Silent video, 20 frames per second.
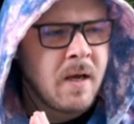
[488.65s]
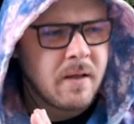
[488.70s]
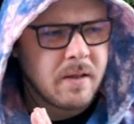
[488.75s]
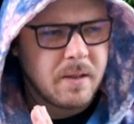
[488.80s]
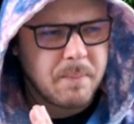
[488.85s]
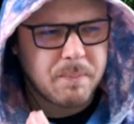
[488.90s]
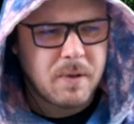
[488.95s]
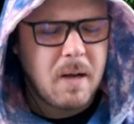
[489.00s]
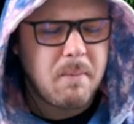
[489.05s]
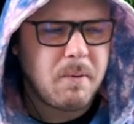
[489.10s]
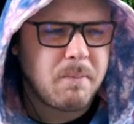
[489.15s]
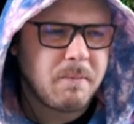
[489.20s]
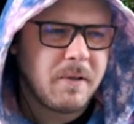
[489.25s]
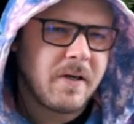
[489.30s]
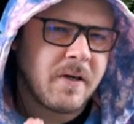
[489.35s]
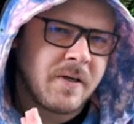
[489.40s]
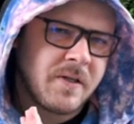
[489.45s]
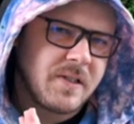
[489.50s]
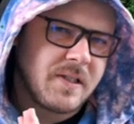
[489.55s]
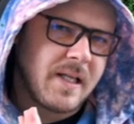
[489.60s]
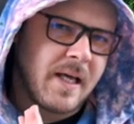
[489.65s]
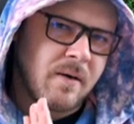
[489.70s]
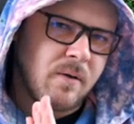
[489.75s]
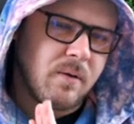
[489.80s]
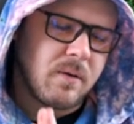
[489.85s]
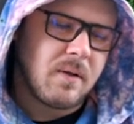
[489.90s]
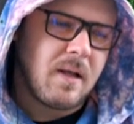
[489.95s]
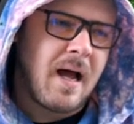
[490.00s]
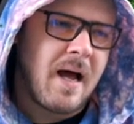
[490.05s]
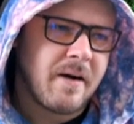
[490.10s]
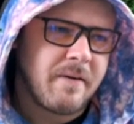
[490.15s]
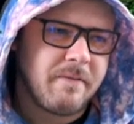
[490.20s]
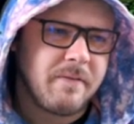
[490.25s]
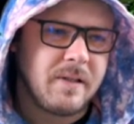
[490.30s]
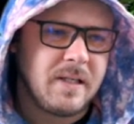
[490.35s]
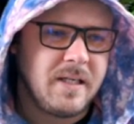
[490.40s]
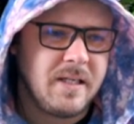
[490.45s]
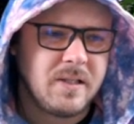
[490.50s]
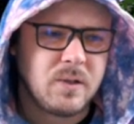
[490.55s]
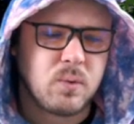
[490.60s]
The problem here is that a lot of
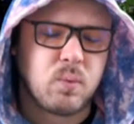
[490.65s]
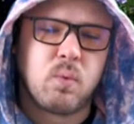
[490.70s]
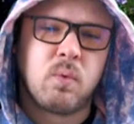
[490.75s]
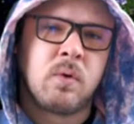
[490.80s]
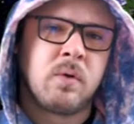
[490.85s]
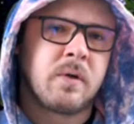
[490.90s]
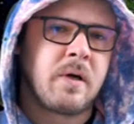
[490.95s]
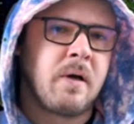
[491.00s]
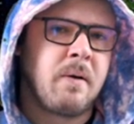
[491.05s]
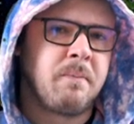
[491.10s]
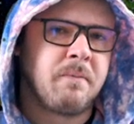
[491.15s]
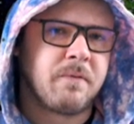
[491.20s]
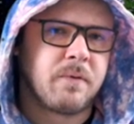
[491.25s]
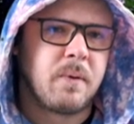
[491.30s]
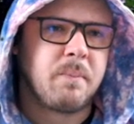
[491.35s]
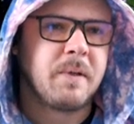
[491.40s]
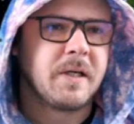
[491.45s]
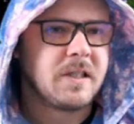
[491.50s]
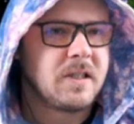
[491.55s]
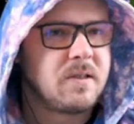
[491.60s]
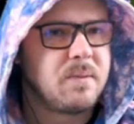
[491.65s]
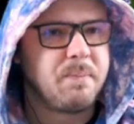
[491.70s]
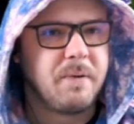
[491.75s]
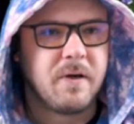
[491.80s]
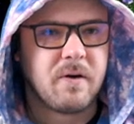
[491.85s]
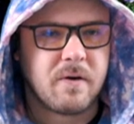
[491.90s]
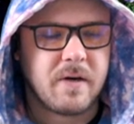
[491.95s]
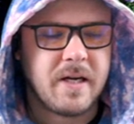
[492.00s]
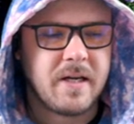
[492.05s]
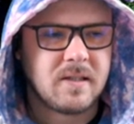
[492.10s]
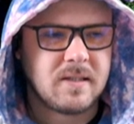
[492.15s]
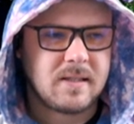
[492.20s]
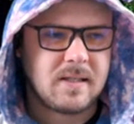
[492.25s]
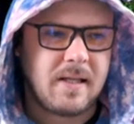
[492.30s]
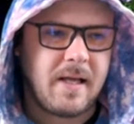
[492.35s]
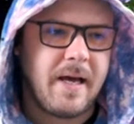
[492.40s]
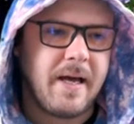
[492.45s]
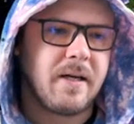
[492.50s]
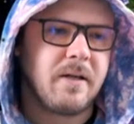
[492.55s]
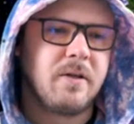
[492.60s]
these will come from experience.
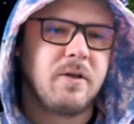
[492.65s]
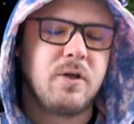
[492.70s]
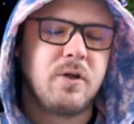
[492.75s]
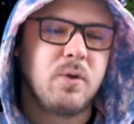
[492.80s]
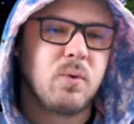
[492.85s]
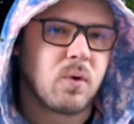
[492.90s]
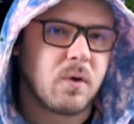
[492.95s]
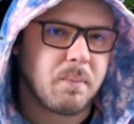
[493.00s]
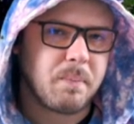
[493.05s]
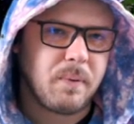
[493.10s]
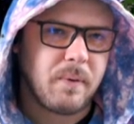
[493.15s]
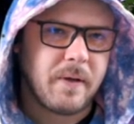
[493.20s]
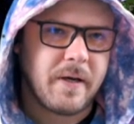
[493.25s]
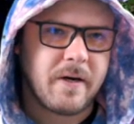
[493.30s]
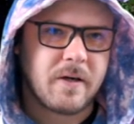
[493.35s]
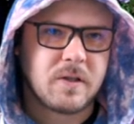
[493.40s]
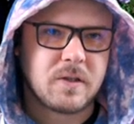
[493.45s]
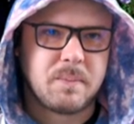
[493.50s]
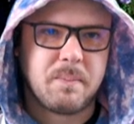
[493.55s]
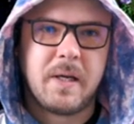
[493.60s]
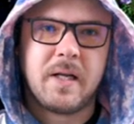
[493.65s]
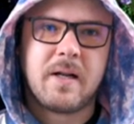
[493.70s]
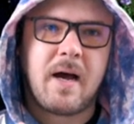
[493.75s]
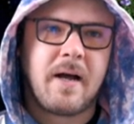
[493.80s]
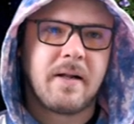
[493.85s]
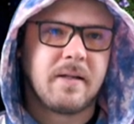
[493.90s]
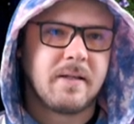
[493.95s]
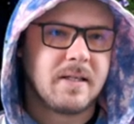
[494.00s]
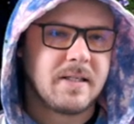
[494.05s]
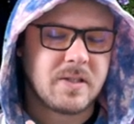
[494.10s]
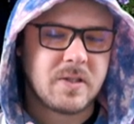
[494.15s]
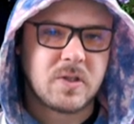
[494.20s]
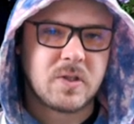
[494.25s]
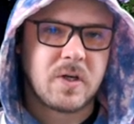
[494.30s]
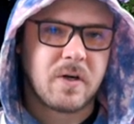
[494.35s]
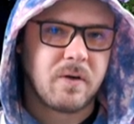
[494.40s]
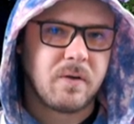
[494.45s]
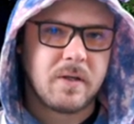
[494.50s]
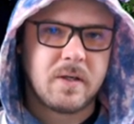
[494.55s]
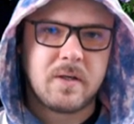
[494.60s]
Like, newer players may not
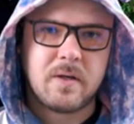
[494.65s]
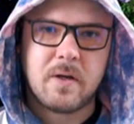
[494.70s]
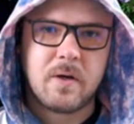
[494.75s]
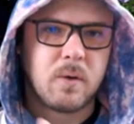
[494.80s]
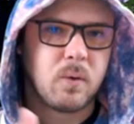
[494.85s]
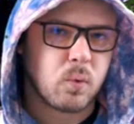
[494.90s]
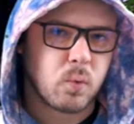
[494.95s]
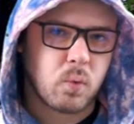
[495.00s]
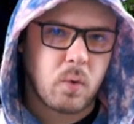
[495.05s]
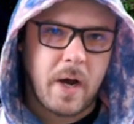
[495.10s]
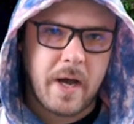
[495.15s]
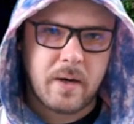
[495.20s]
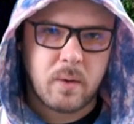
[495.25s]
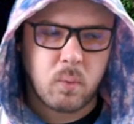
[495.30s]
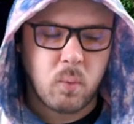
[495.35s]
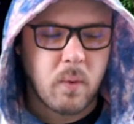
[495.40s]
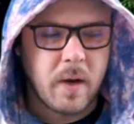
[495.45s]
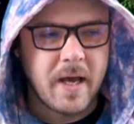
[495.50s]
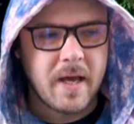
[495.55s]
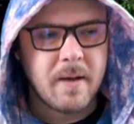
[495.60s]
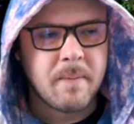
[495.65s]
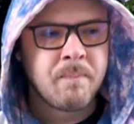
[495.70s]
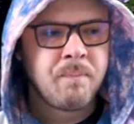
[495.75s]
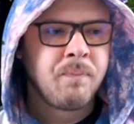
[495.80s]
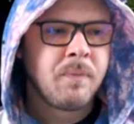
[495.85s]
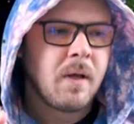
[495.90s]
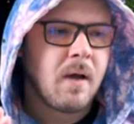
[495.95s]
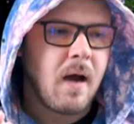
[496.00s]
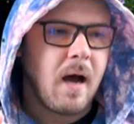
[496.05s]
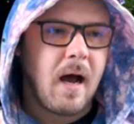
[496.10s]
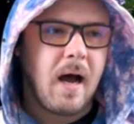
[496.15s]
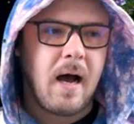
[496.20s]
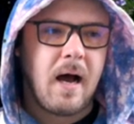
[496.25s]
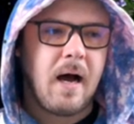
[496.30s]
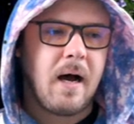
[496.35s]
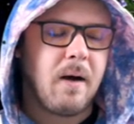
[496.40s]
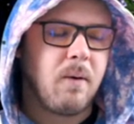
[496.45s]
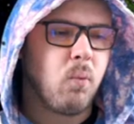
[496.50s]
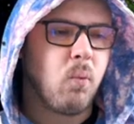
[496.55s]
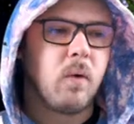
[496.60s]
necessarily know right away
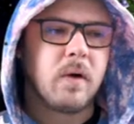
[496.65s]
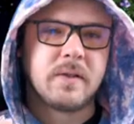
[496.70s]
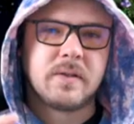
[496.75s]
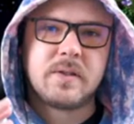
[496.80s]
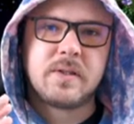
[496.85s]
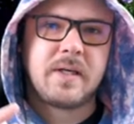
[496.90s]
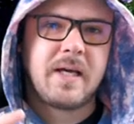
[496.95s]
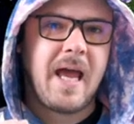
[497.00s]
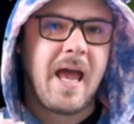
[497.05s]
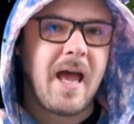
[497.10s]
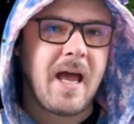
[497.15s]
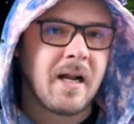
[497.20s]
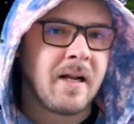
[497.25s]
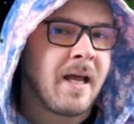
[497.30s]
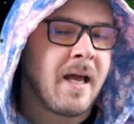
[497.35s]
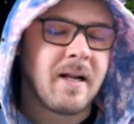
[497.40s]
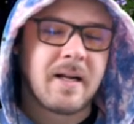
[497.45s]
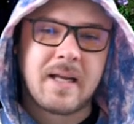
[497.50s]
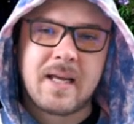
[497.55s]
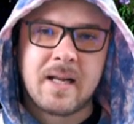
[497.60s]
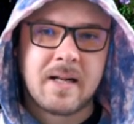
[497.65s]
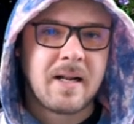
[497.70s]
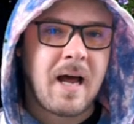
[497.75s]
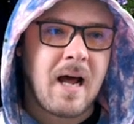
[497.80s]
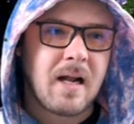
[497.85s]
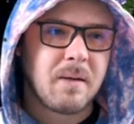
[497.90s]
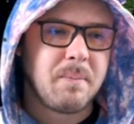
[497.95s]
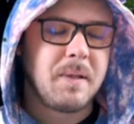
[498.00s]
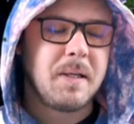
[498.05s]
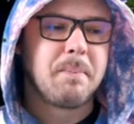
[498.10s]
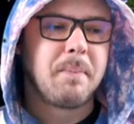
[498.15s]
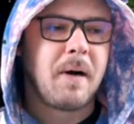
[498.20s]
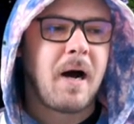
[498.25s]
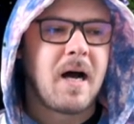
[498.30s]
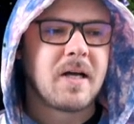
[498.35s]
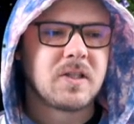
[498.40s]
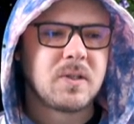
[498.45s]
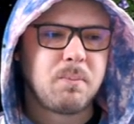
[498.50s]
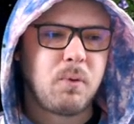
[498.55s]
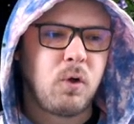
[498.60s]
uh, what can and cannot be
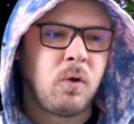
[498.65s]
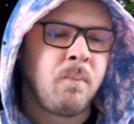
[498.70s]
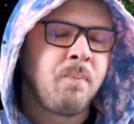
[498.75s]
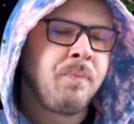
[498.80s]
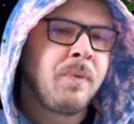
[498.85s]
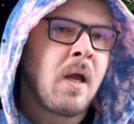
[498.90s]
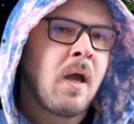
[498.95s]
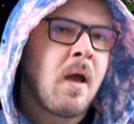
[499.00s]
possible.